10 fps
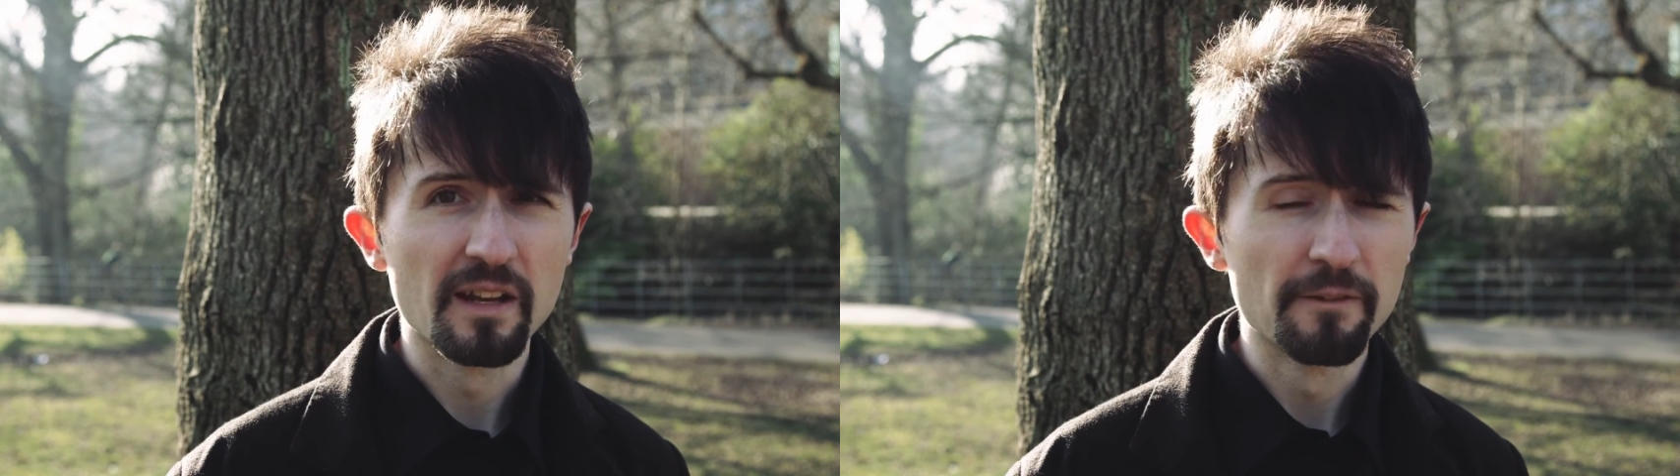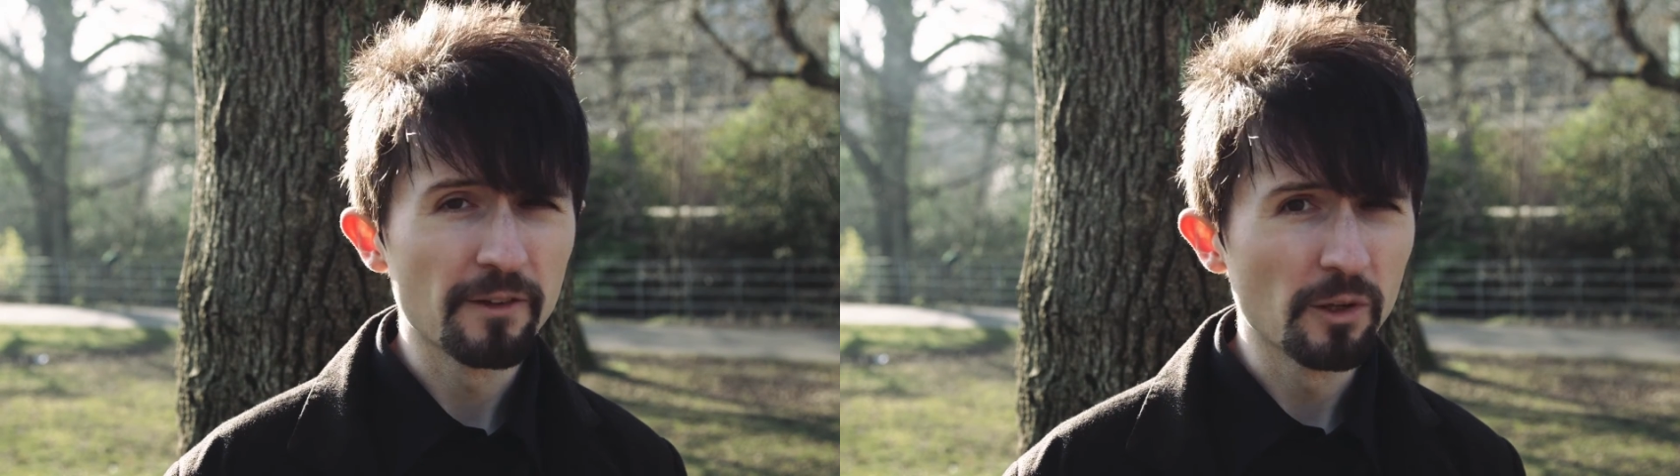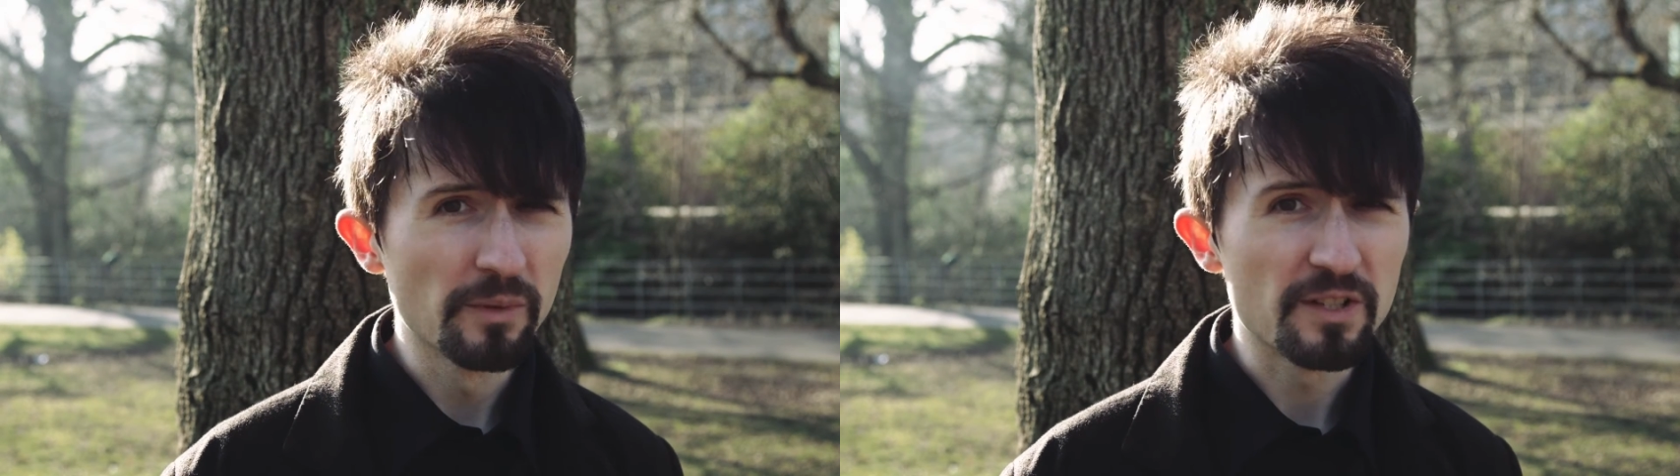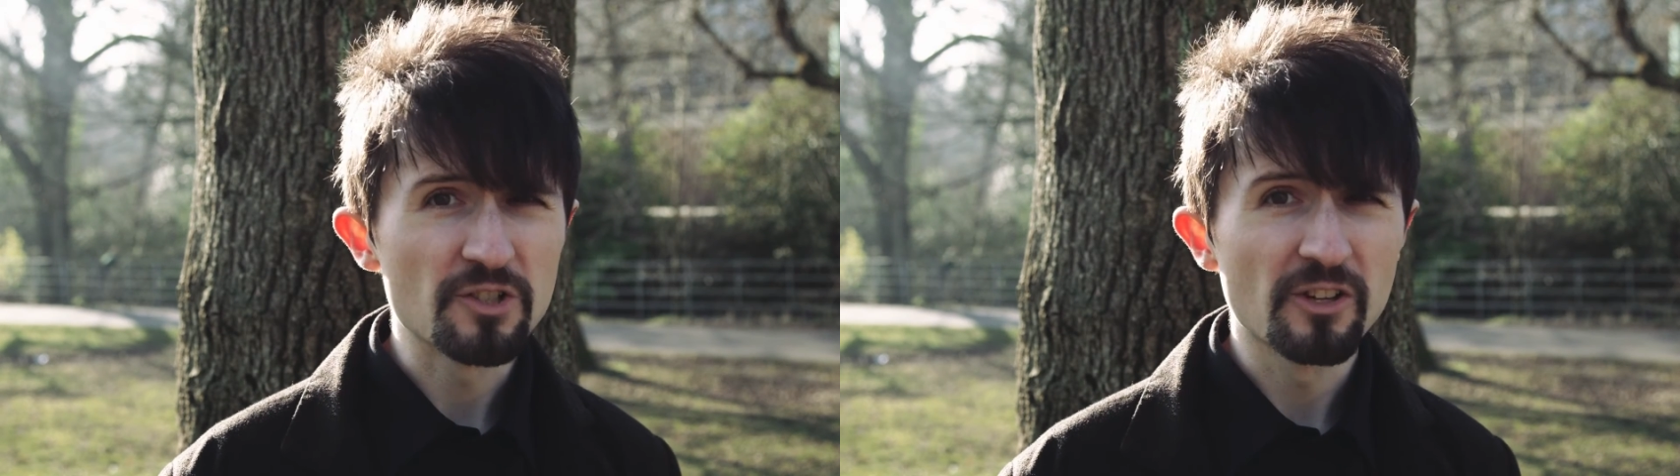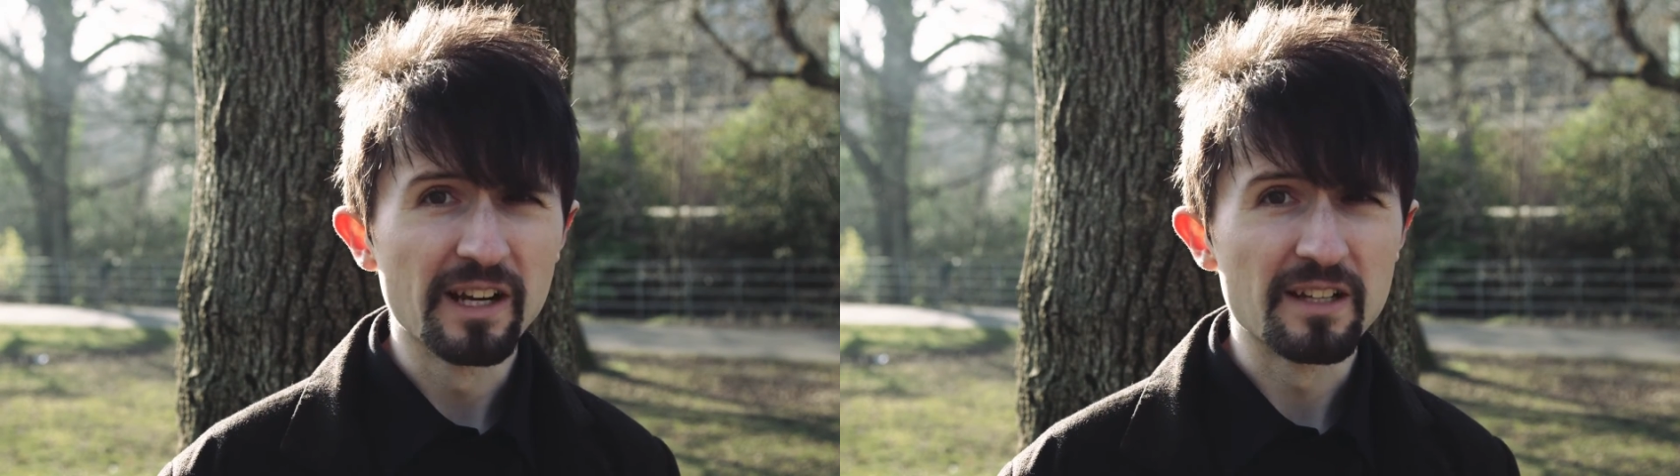in a film that is
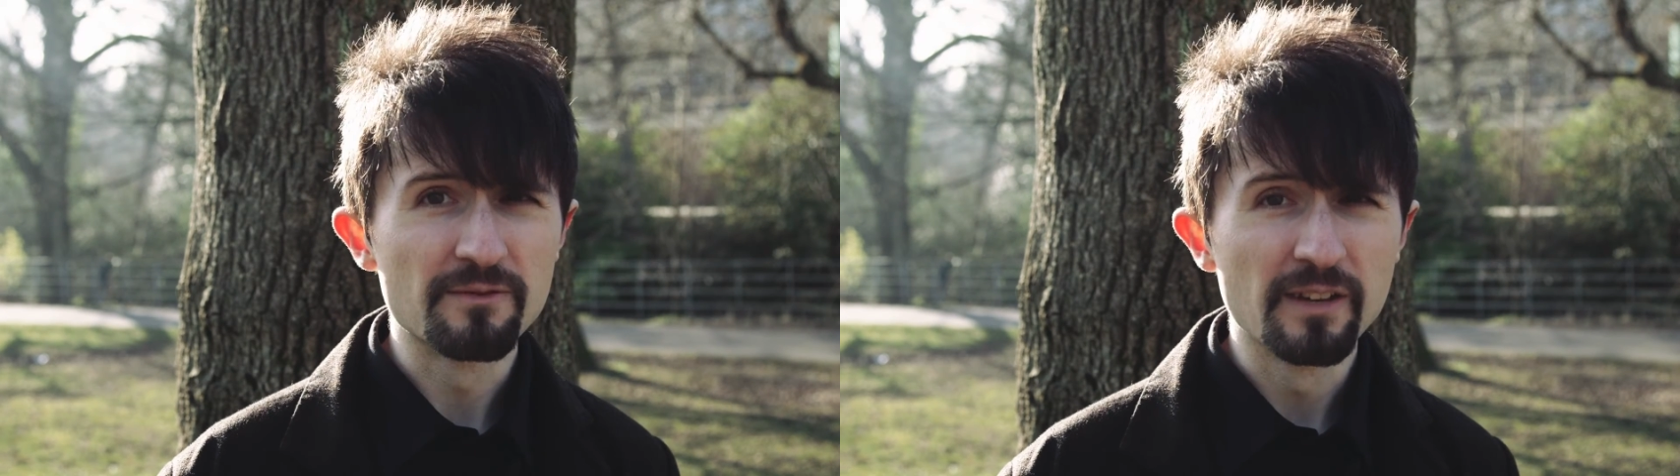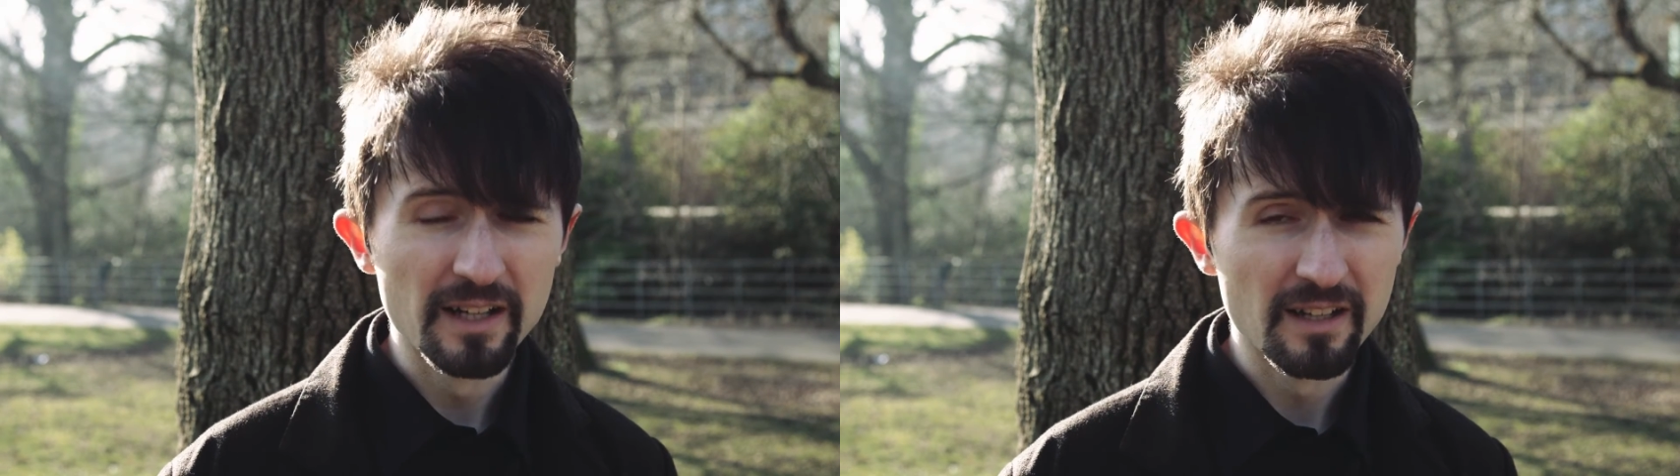trying its very